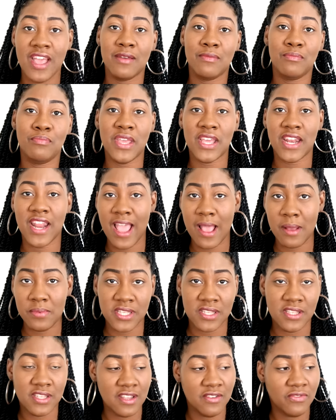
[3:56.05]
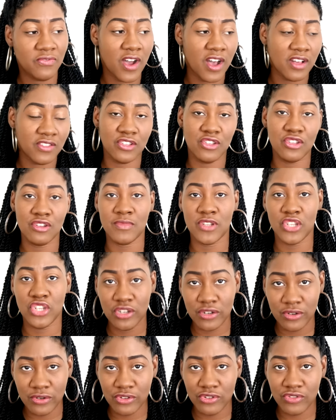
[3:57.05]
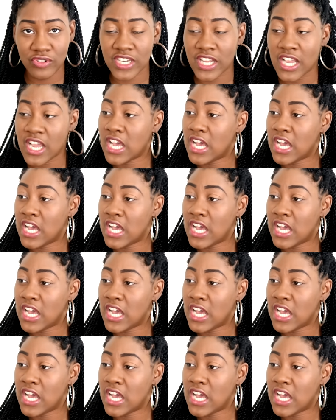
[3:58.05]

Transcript: being an absentee father to my children.